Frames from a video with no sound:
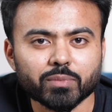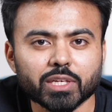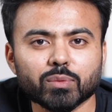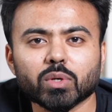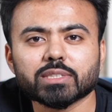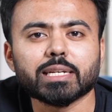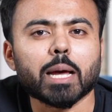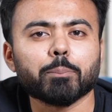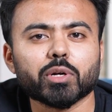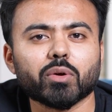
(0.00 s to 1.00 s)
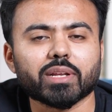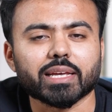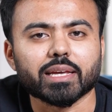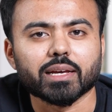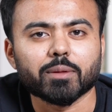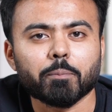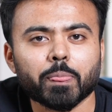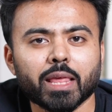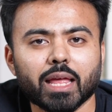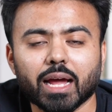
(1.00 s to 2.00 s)
He works at ample.ai,
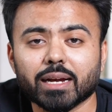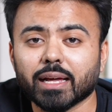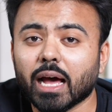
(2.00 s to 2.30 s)
and